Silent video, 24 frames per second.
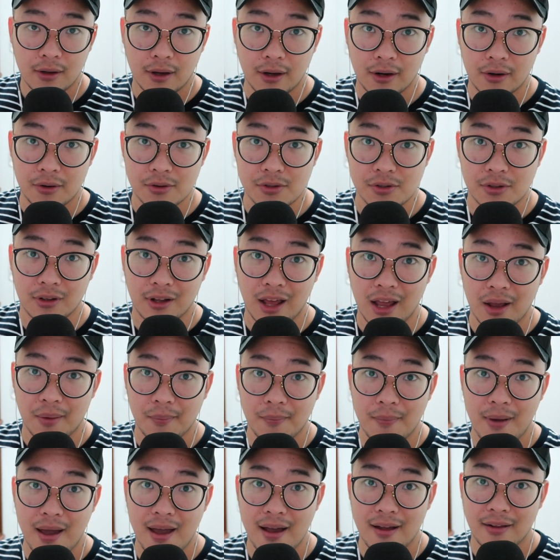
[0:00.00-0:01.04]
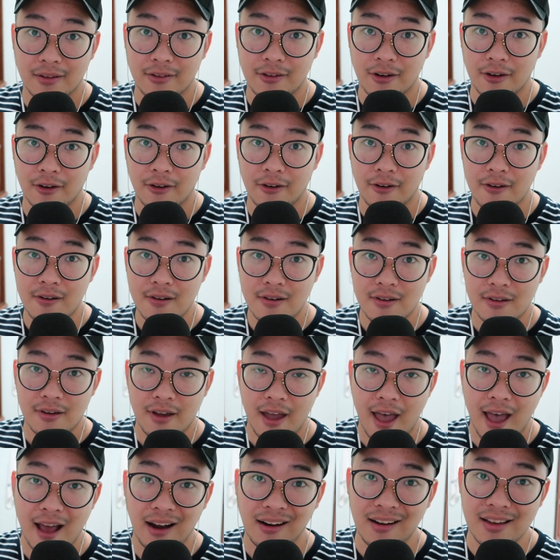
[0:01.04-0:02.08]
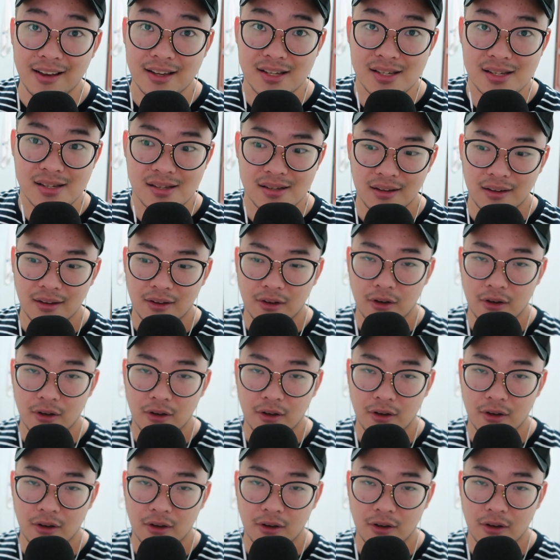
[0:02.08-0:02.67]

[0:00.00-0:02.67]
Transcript: Nightmare Doll Alice,